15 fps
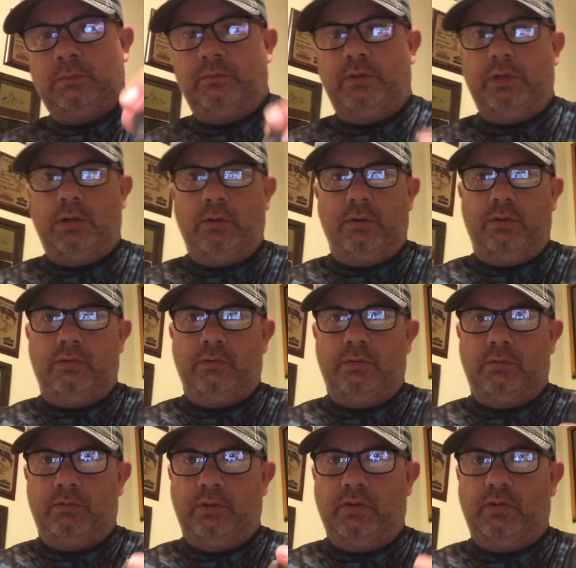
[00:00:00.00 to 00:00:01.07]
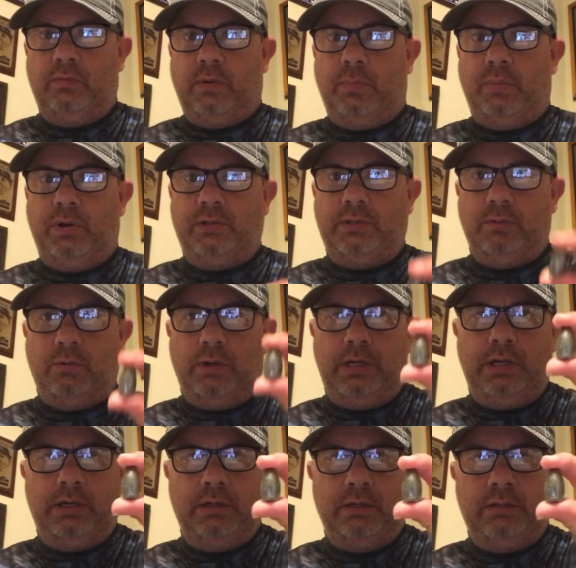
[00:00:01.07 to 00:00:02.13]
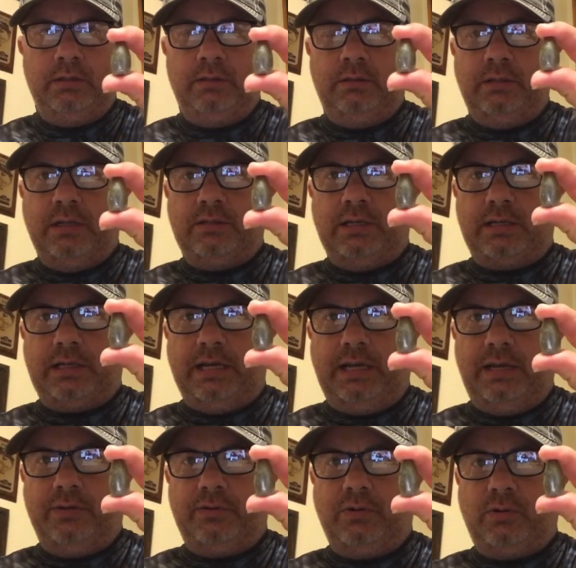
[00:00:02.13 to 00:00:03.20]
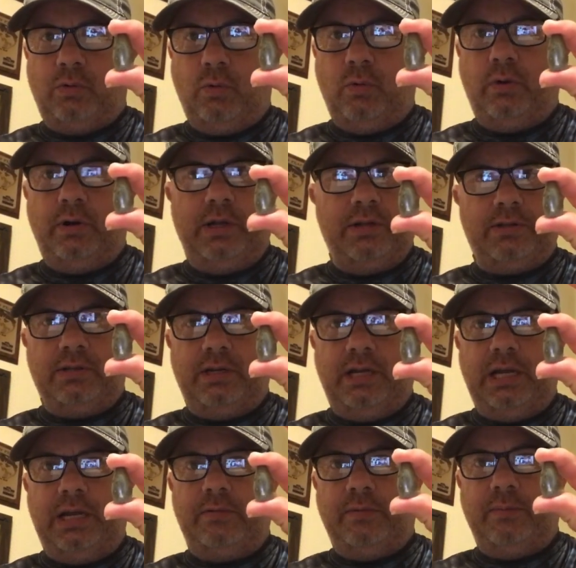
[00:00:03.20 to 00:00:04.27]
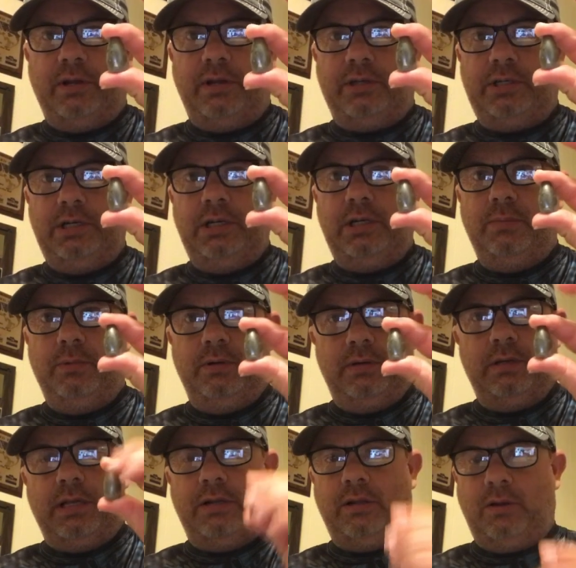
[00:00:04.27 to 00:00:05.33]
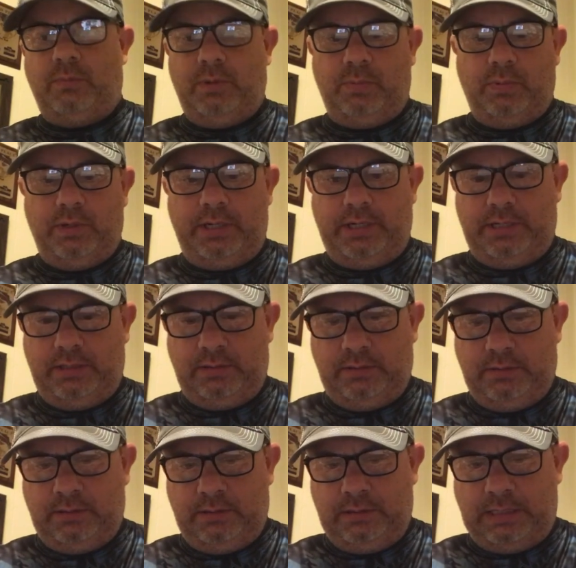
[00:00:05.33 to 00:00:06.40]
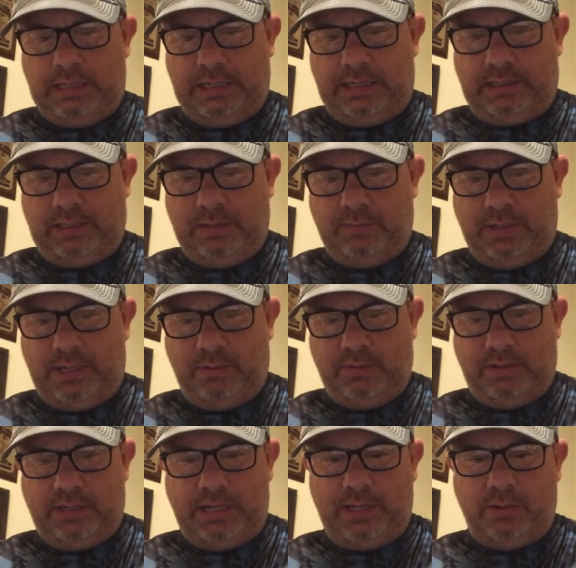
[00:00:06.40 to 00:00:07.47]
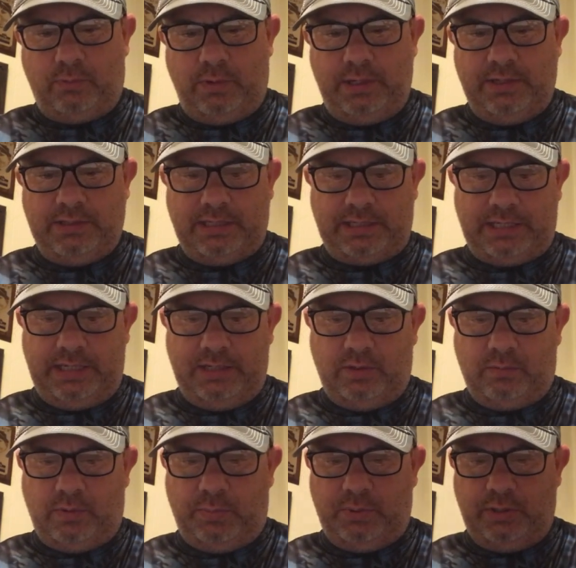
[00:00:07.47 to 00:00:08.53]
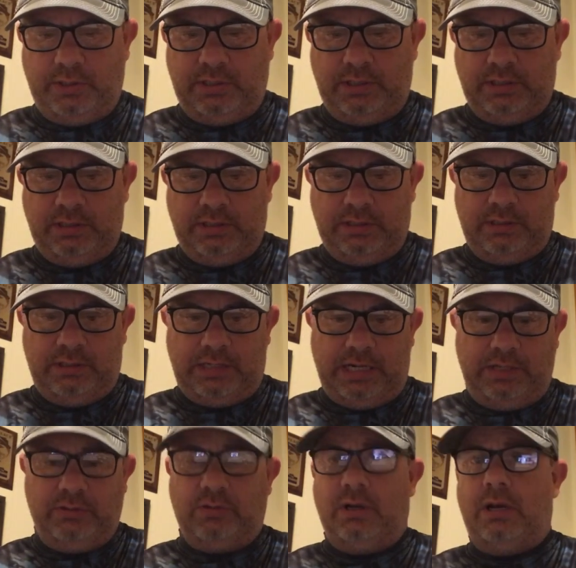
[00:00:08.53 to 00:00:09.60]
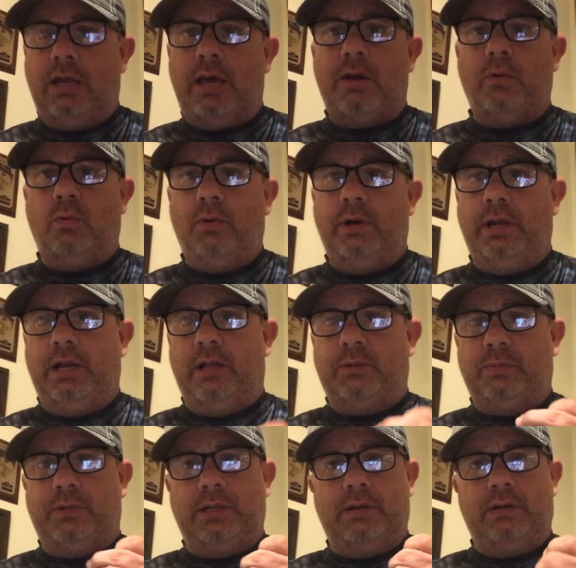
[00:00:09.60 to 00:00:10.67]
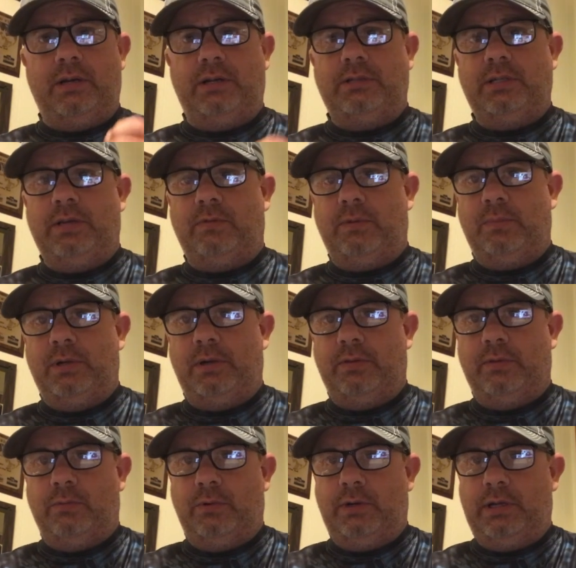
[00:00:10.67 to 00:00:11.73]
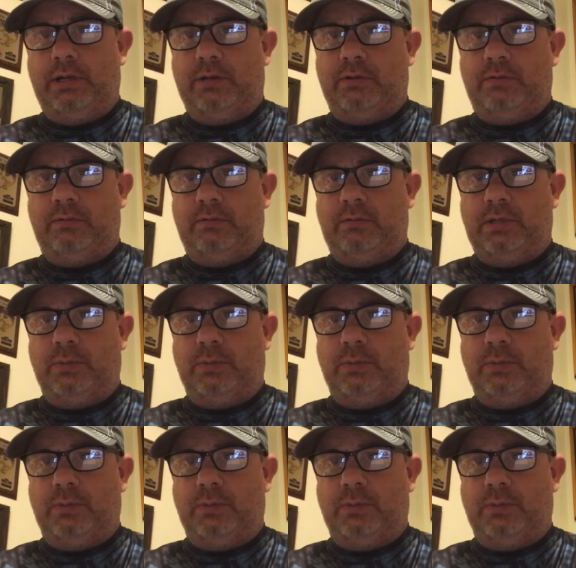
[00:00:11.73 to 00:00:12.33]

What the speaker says: You notice, this is my punching weight. It's like an ounce and a quarter, ounce and a half. I'm not sure, but that ought to be plenty. I like to get by with as light a weight as I can on my punching. I use a lot of 1 ounce, but that in there is definitely bigger than 1 ounce.